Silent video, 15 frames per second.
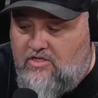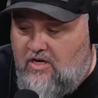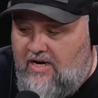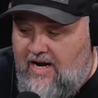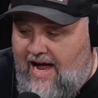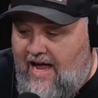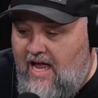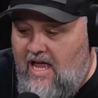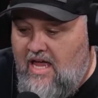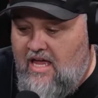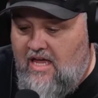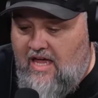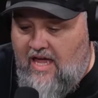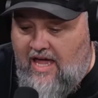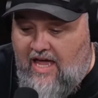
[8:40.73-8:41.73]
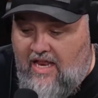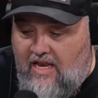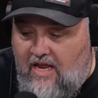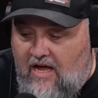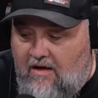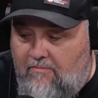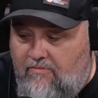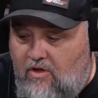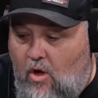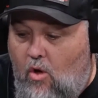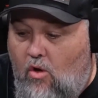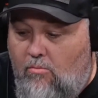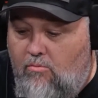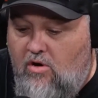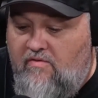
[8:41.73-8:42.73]
guy, and the
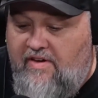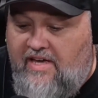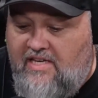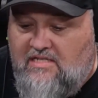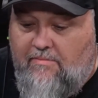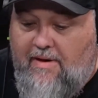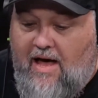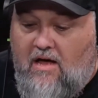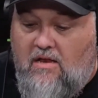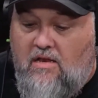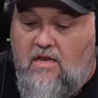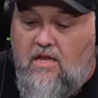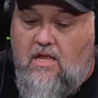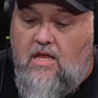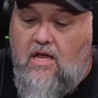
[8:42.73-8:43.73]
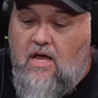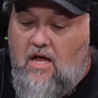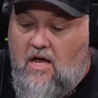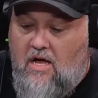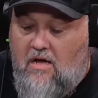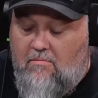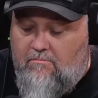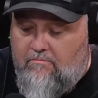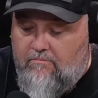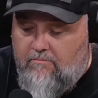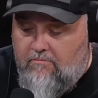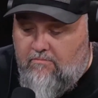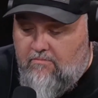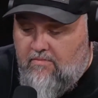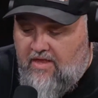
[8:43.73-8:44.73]
whole movie is about
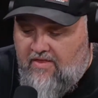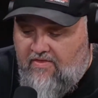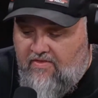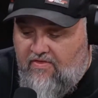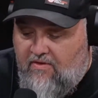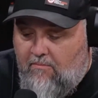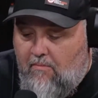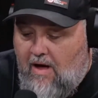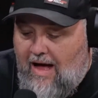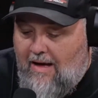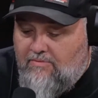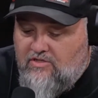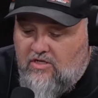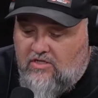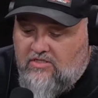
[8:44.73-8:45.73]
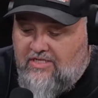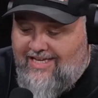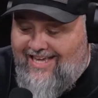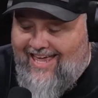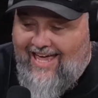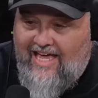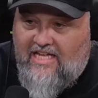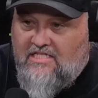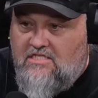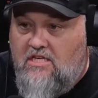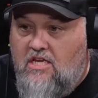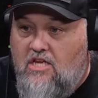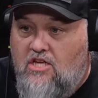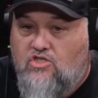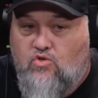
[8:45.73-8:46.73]
the mobster's kids
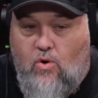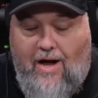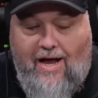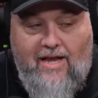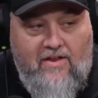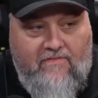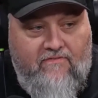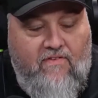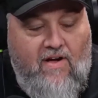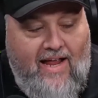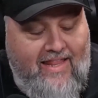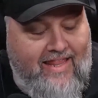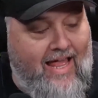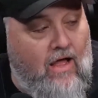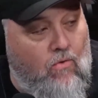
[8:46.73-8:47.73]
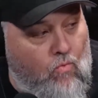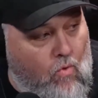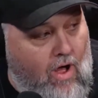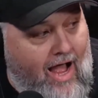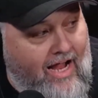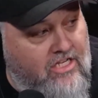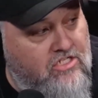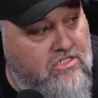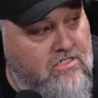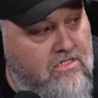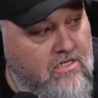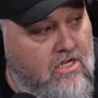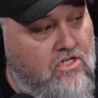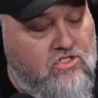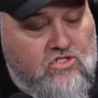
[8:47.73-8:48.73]
trying to find that watch
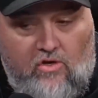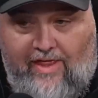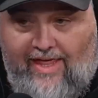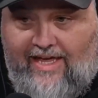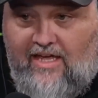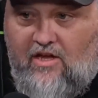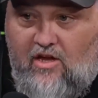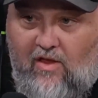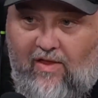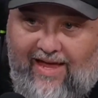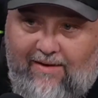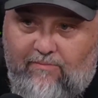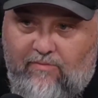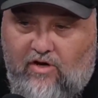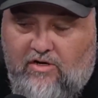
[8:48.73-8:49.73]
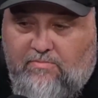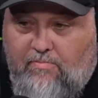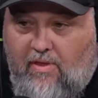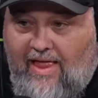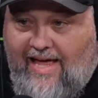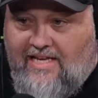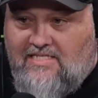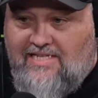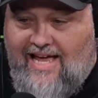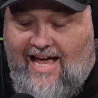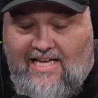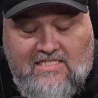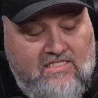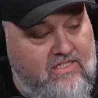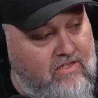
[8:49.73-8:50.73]
so they can claim their place
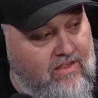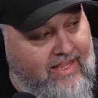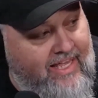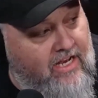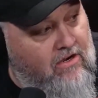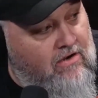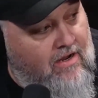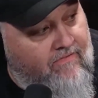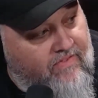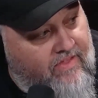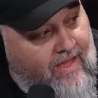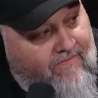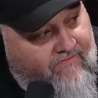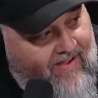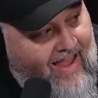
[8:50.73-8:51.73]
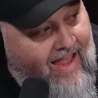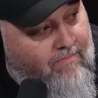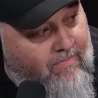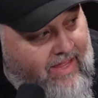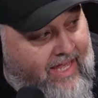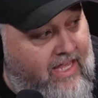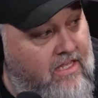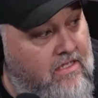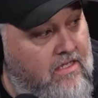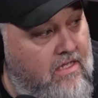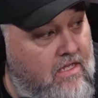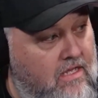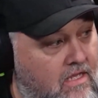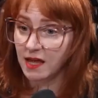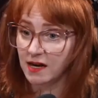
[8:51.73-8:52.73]
as the leader of that family. Little
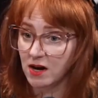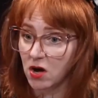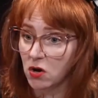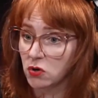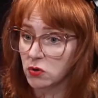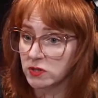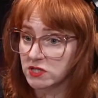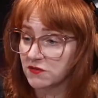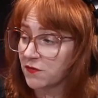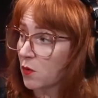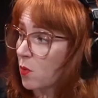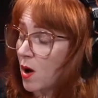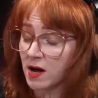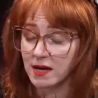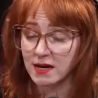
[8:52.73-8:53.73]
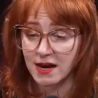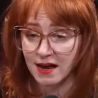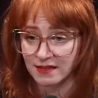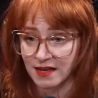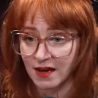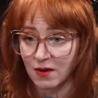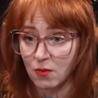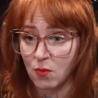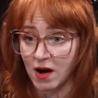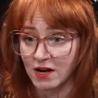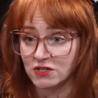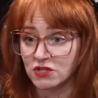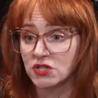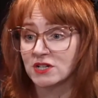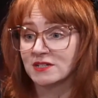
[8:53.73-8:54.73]
did they know Christopher Walken had that
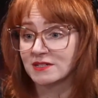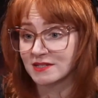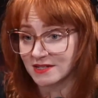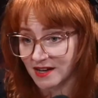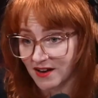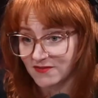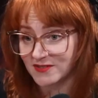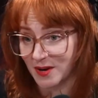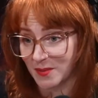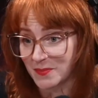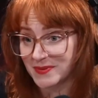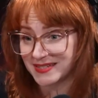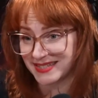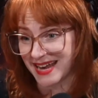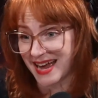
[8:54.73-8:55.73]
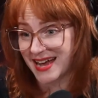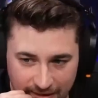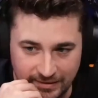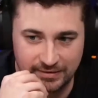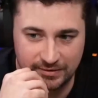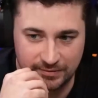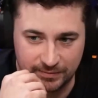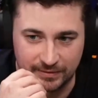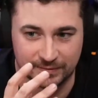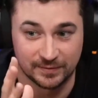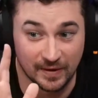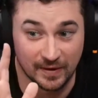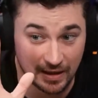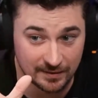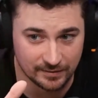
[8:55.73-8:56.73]
watch shoved up his ass for
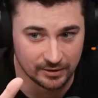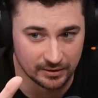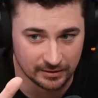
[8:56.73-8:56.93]
5 years.